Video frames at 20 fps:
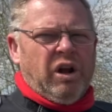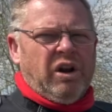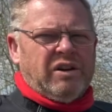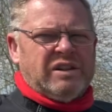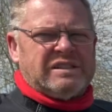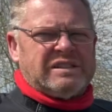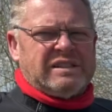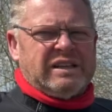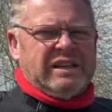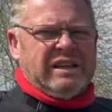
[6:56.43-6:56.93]

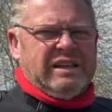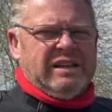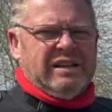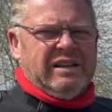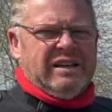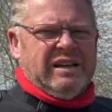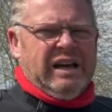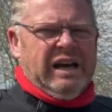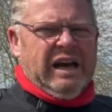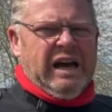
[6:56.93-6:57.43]
honesty,
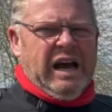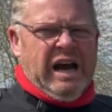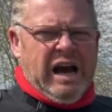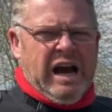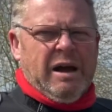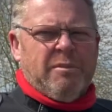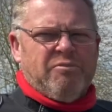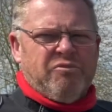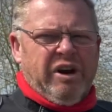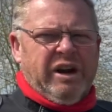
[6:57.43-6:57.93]

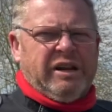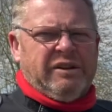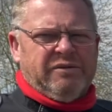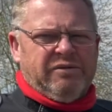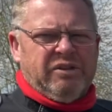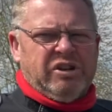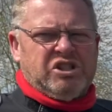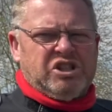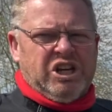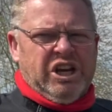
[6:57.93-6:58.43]
I'm ready
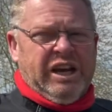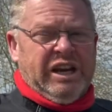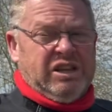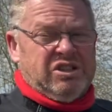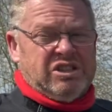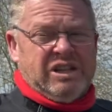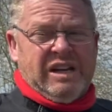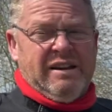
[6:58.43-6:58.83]
for a change.